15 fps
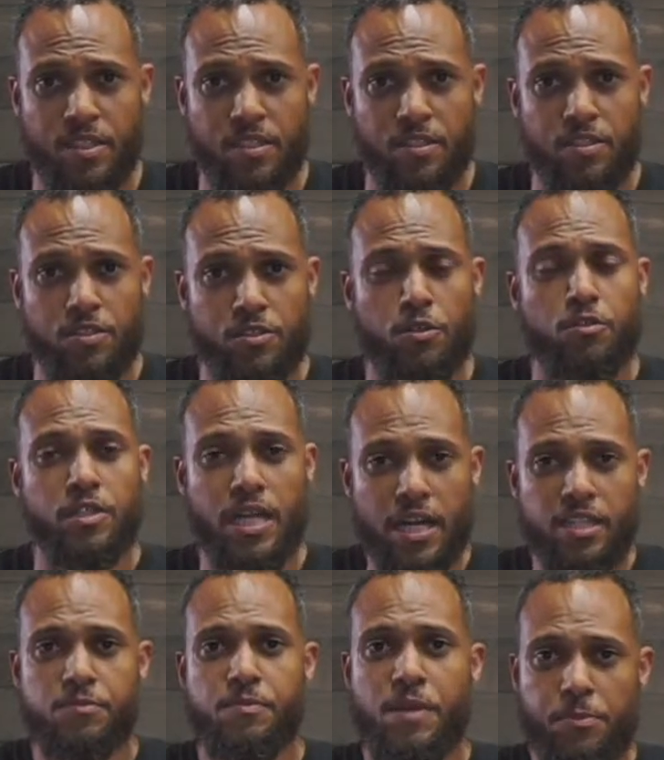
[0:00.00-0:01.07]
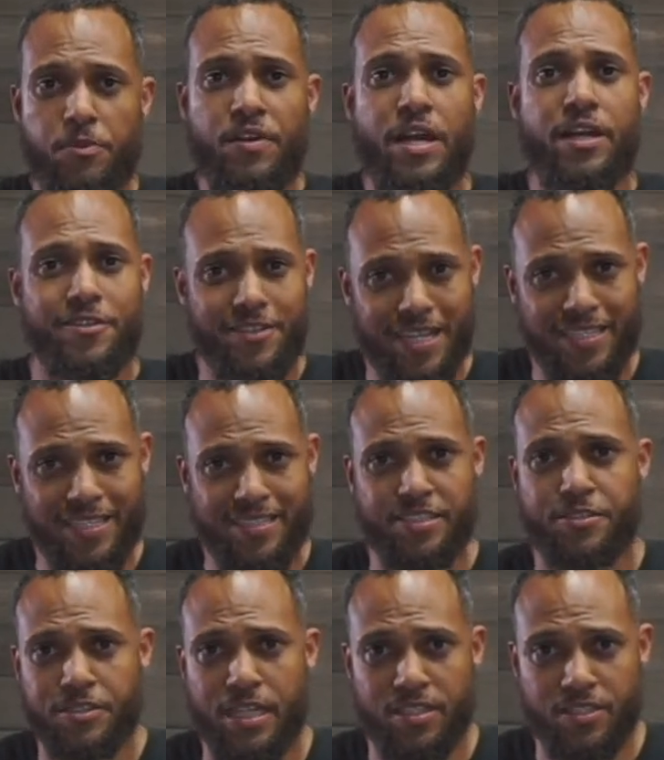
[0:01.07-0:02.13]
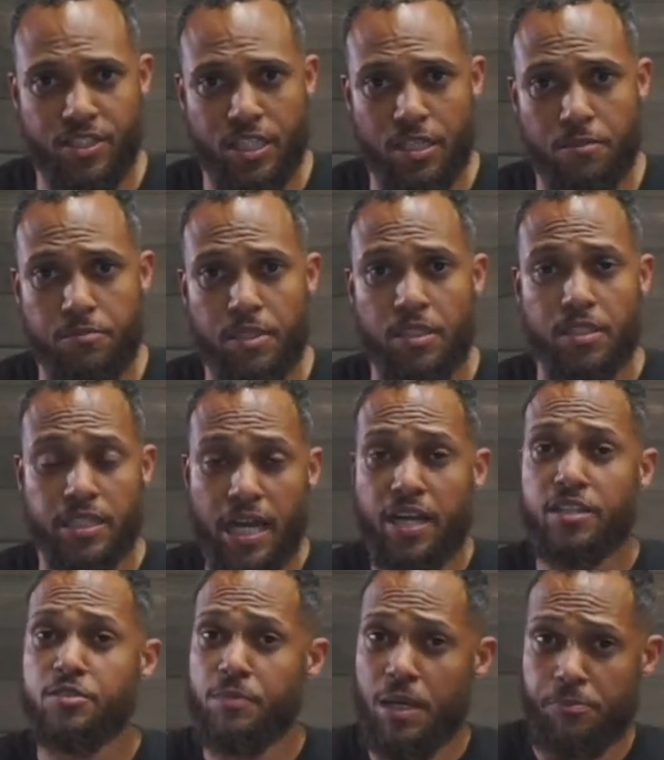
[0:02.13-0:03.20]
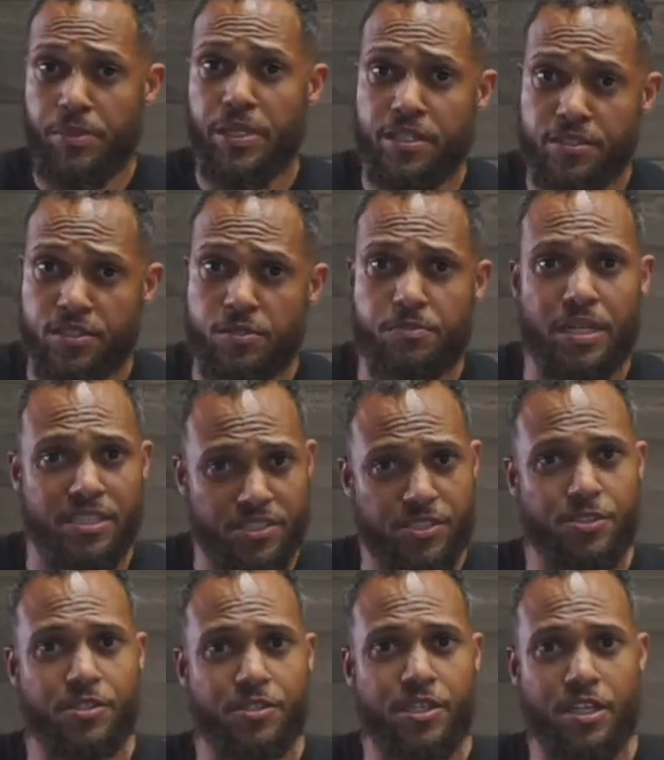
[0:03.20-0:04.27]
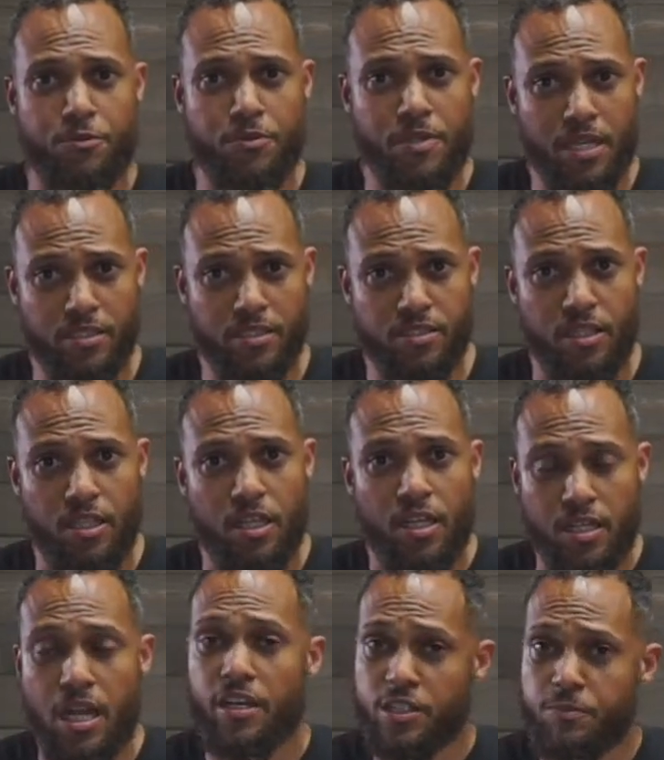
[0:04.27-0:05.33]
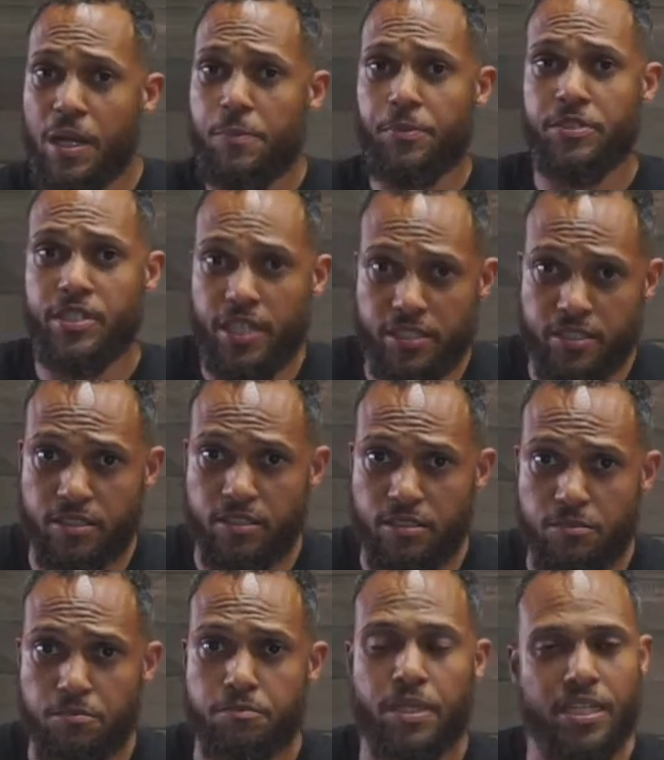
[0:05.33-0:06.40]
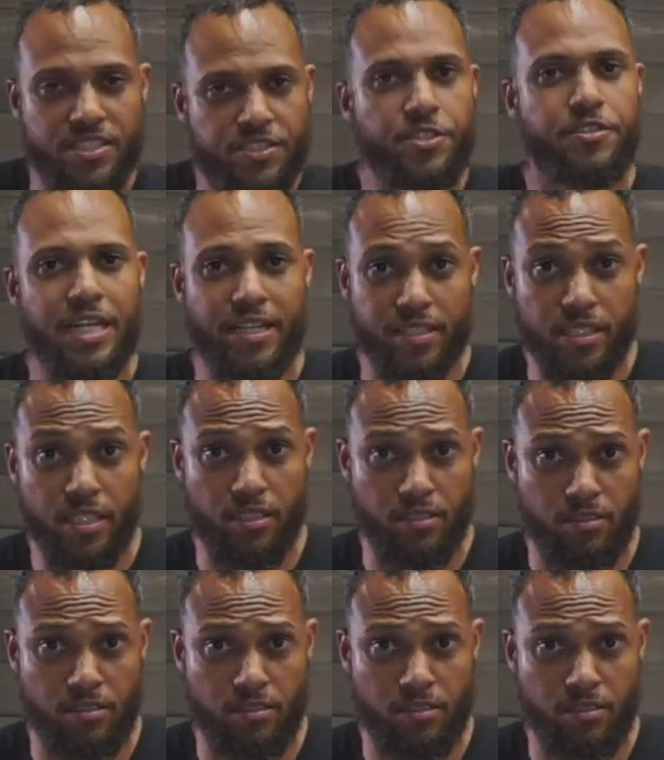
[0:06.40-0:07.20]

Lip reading: So God is my provider, I still got a job. God is my peace, but I still got to rest. God is my protector, but I still got a gun.